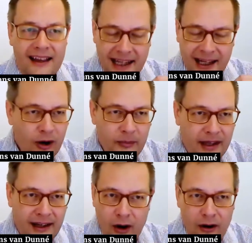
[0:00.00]

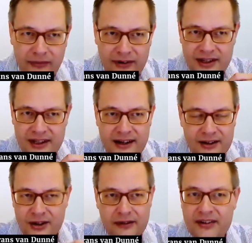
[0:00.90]
InOrbit offers their
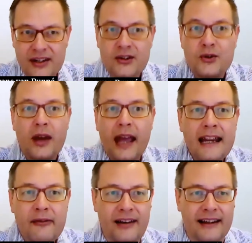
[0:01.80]
services to
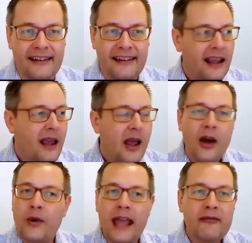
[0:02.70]
any fleet.
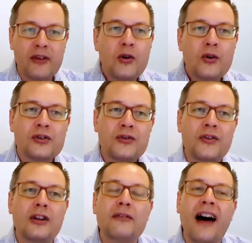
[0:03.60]
We have no
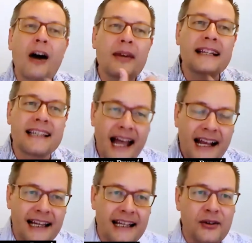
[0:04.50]
control of how
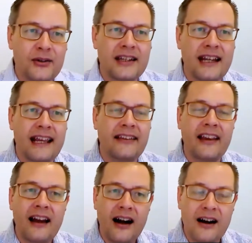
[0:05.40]
exactly those
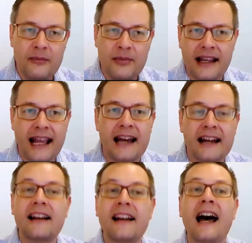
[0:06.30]
data are being
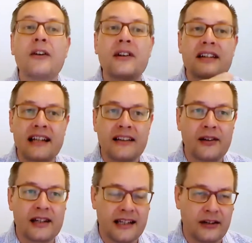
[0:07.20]
gathered and how they're sent to
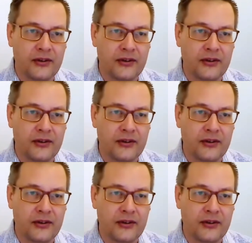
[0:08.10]
the central